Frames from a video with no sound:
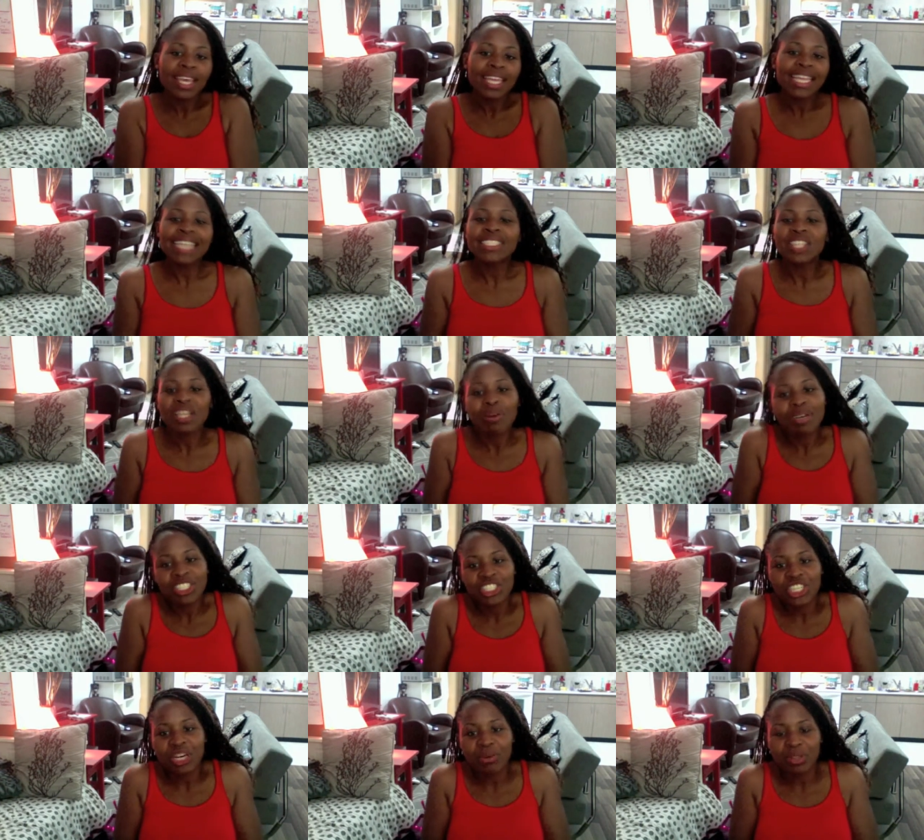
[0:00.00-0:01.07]
that's all I wanted to
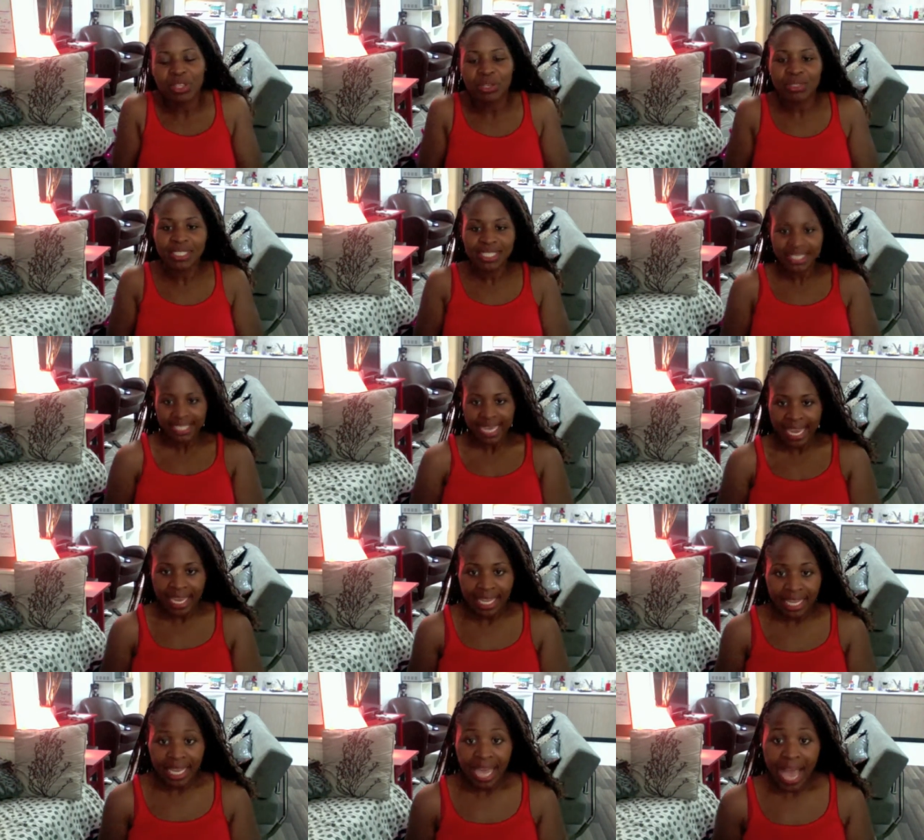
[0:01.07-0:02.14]
share with you today.
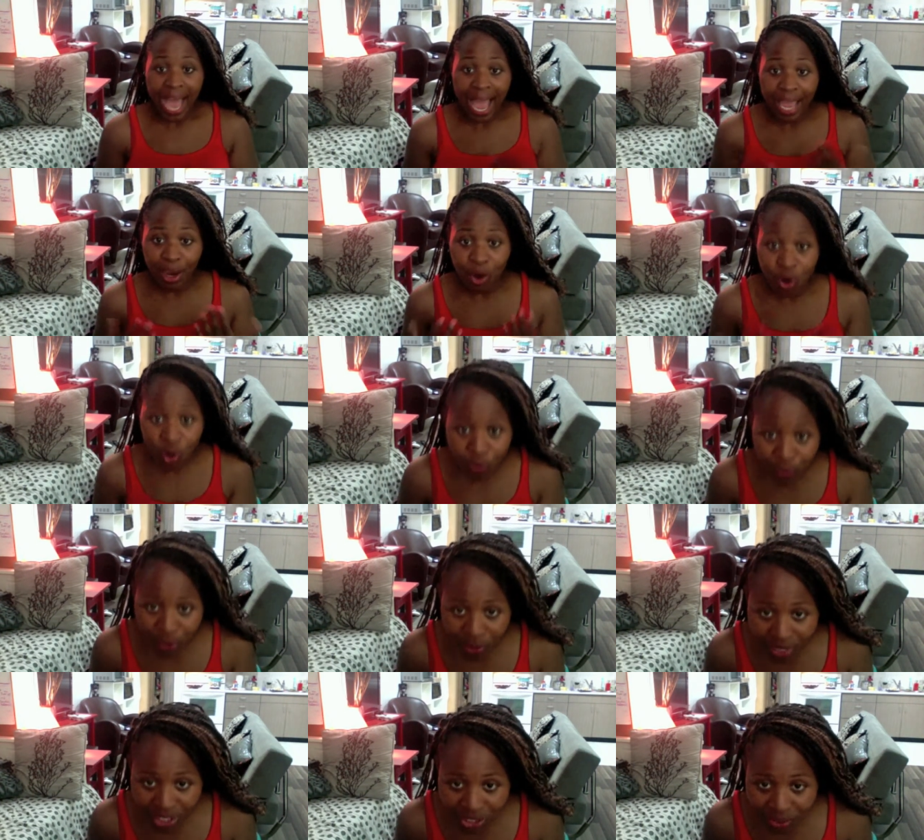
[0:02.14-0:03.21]
I hope you
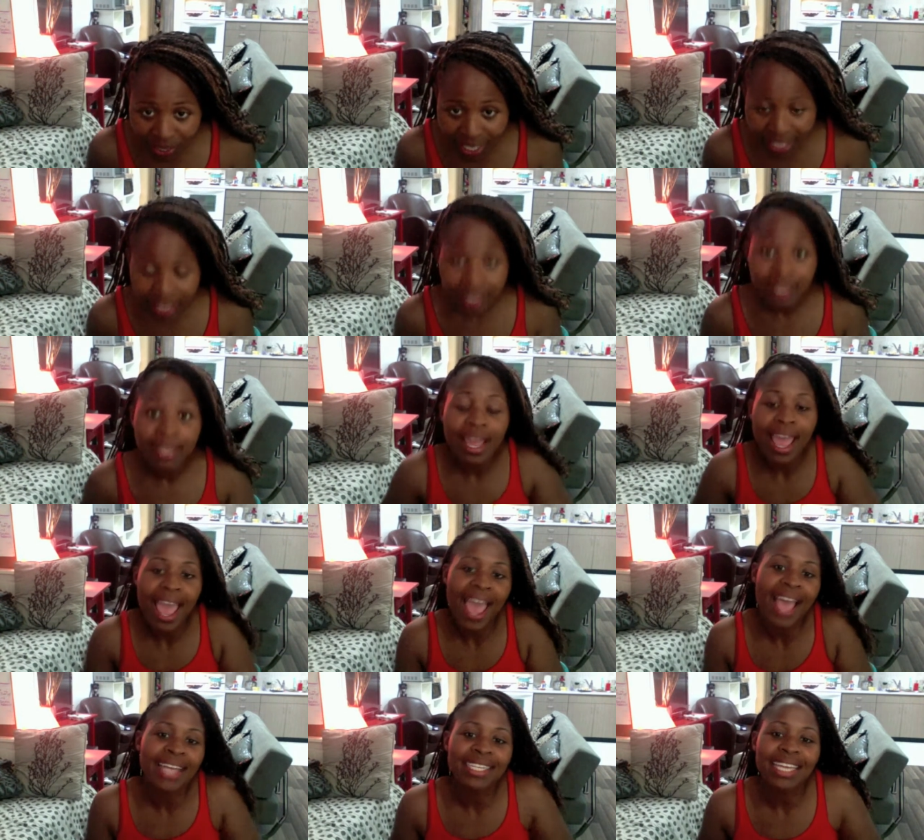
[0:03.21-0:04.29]
enjoyed,
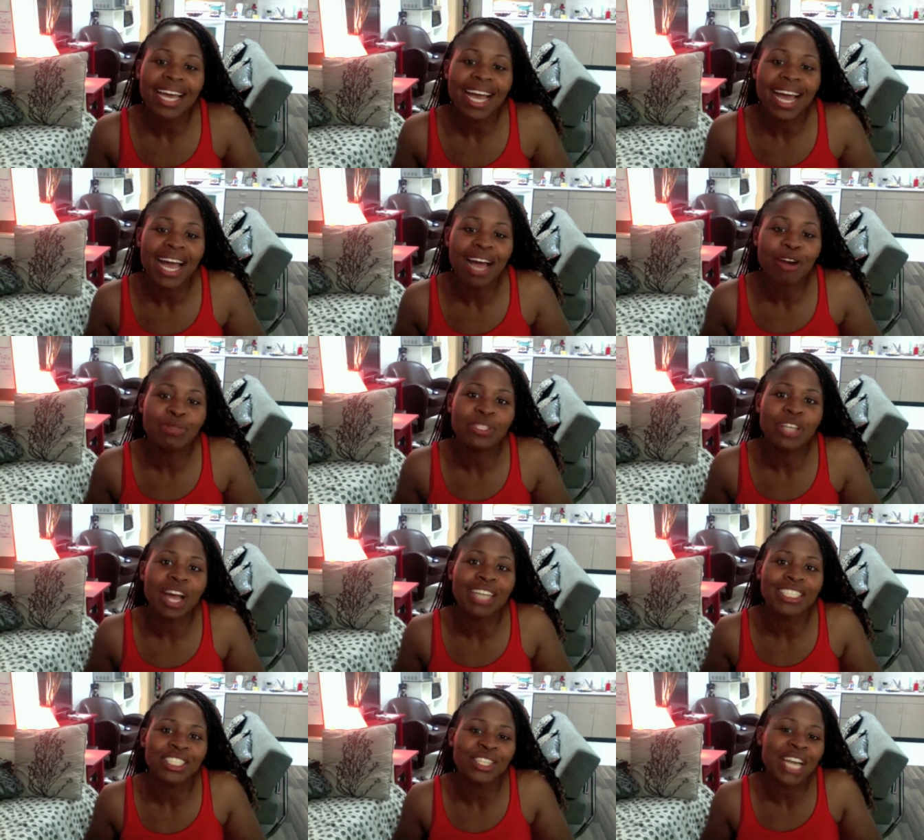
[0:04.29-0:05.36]
and I hope to
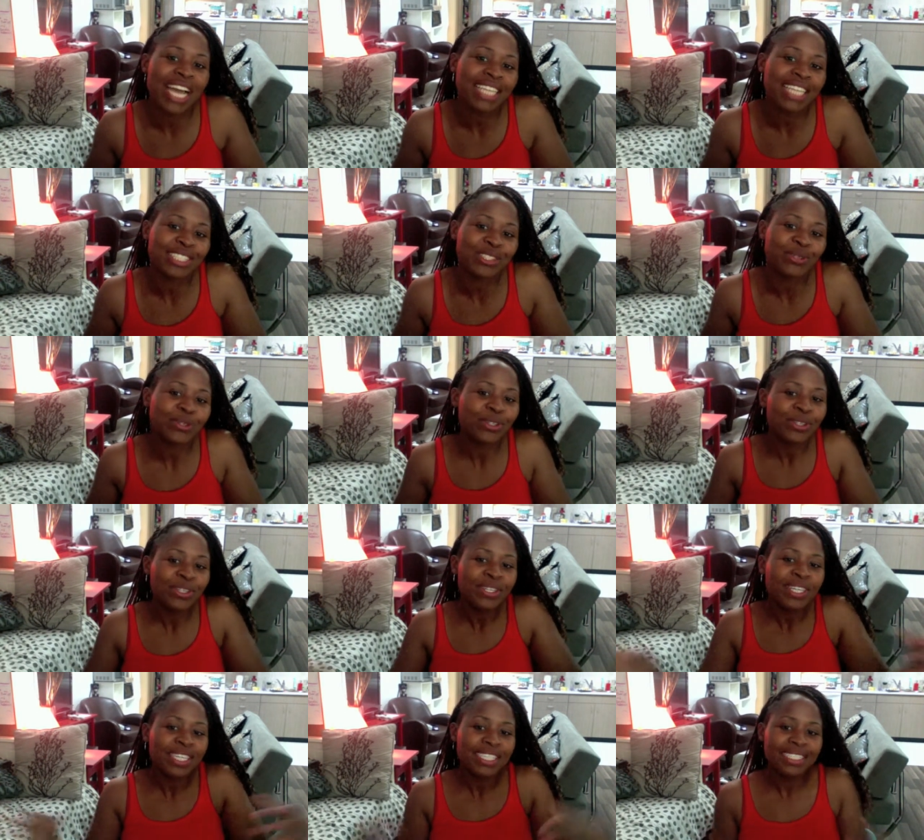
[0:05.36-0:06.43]
talk to you guys soon.
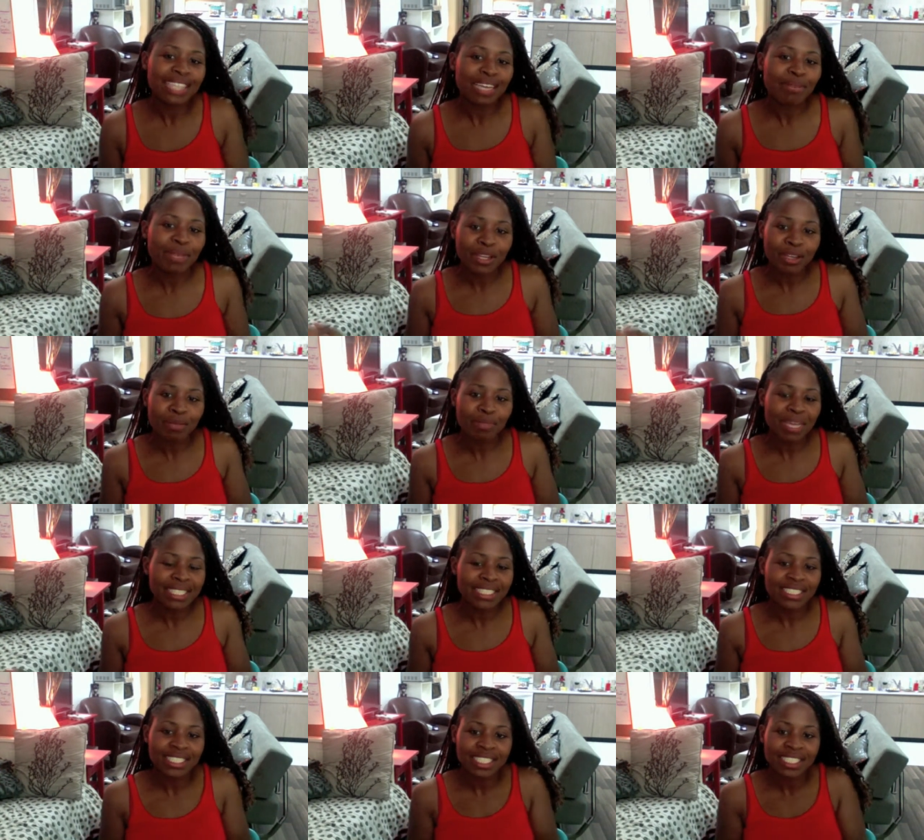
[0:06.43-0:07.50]
Send me your
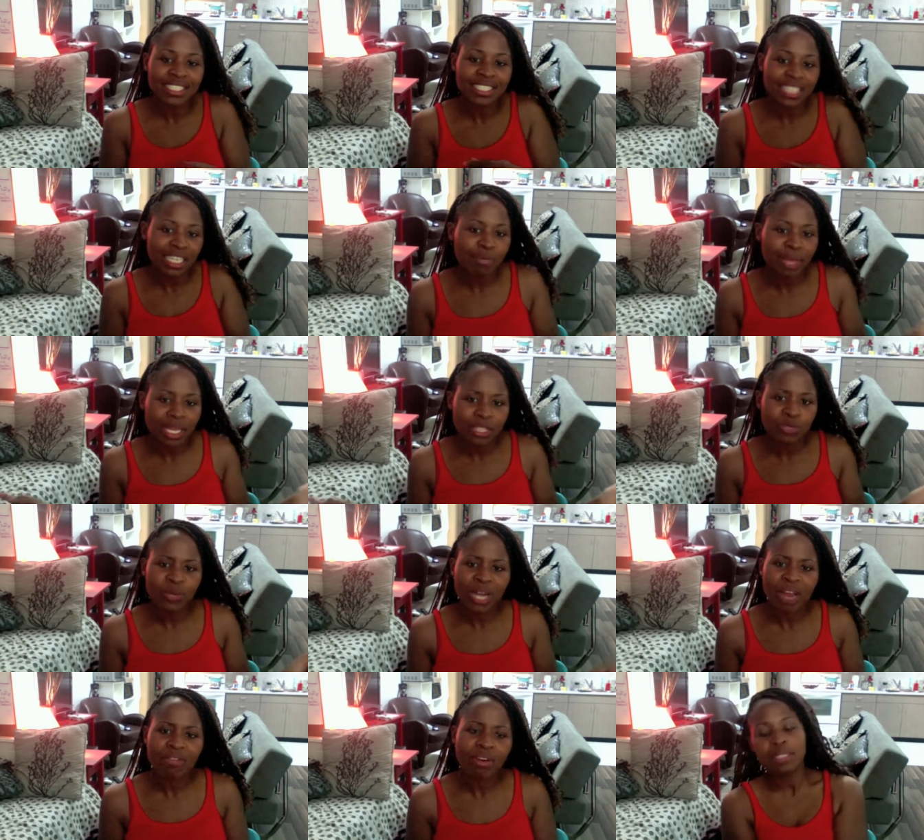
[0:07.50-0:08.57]
messages, emails,
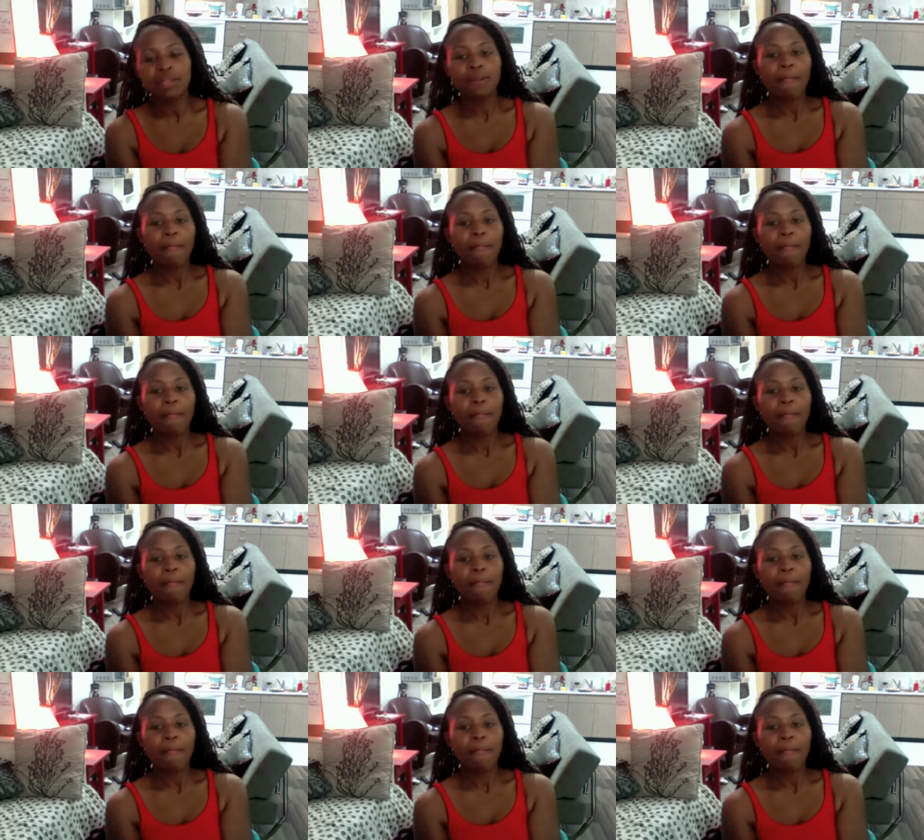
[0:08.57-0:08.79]
whatever.